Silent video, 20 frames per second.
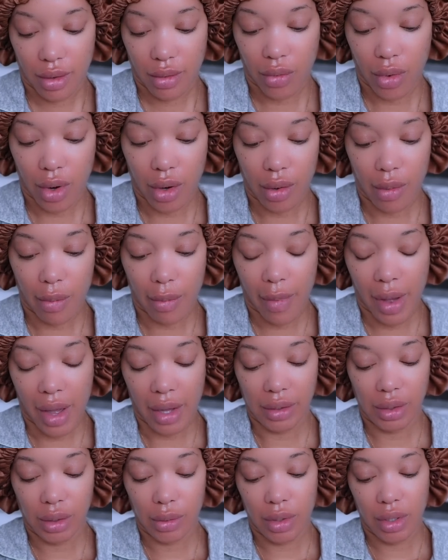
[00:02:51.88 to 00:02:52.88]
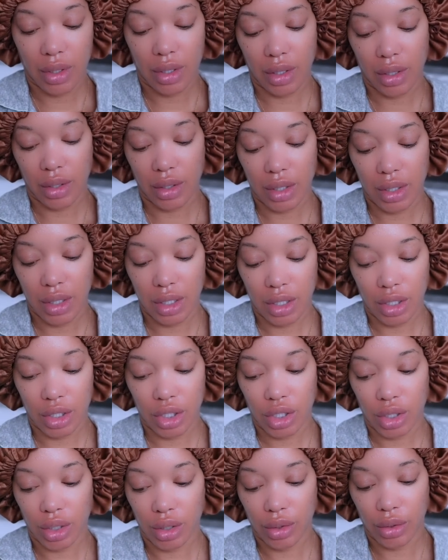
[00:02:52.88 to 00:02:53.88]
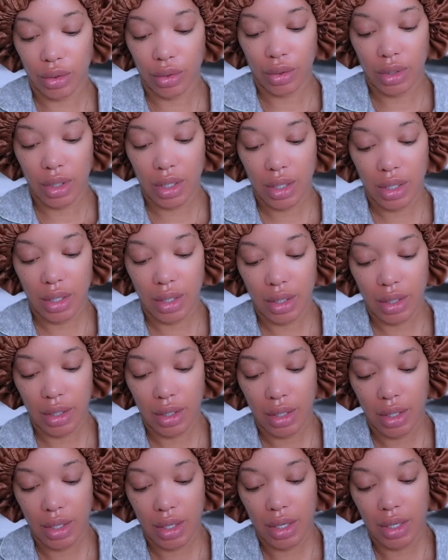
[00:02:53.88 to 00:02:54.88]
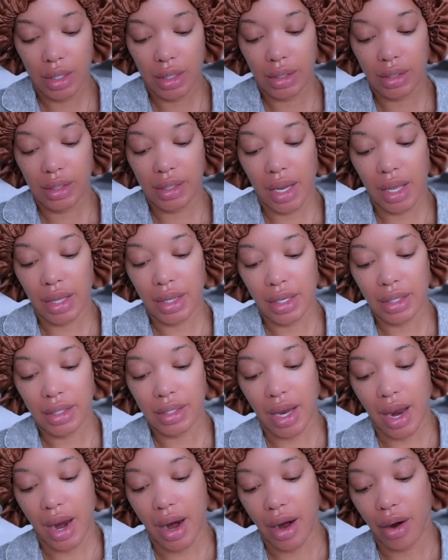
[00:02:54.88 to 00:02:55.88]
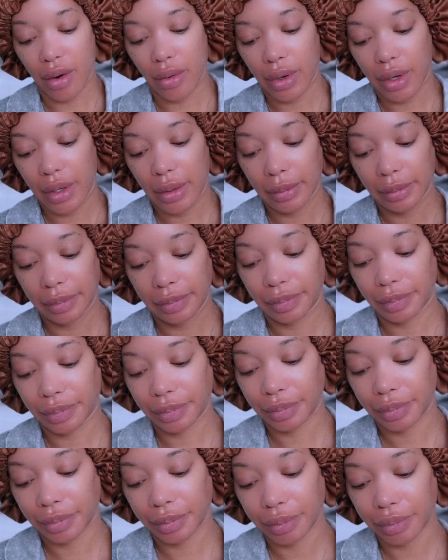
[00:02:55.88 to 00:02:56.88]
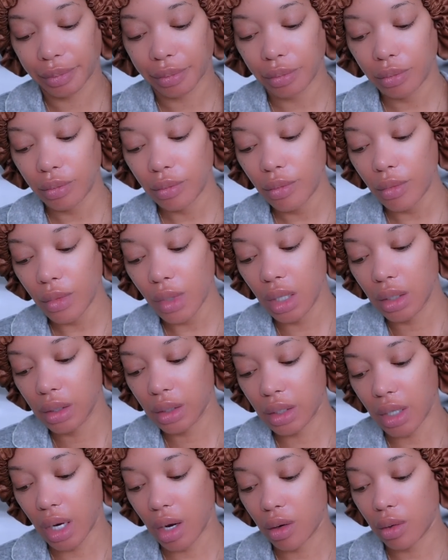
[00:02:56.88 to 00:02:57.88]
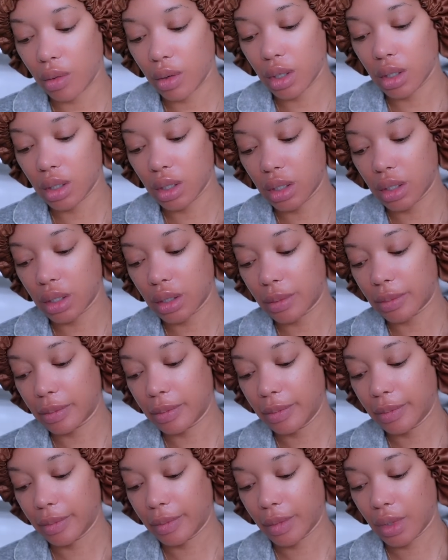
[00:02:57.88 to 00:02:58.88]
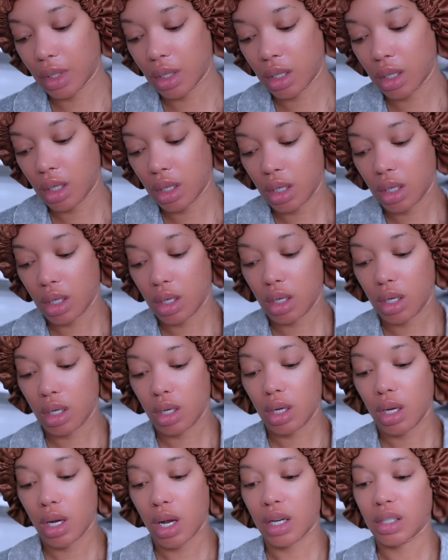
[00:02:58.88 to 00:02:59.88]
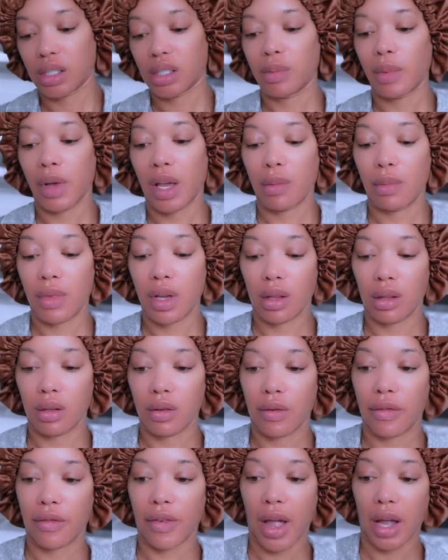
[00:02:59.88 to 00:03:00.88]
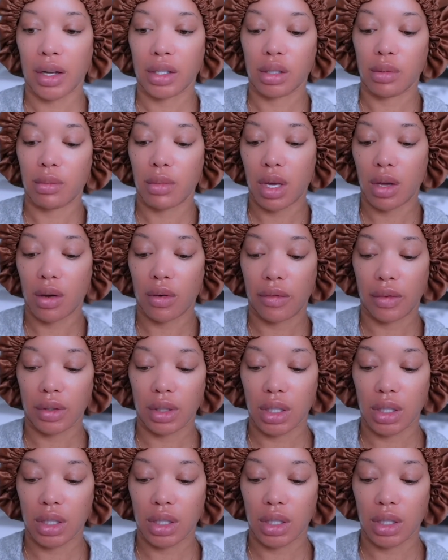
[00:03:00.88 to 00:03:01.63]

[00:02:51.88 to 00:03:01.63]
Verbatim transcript: Welcome back to another Dear June Daily Diary. So, um, I just made me a little factor meal for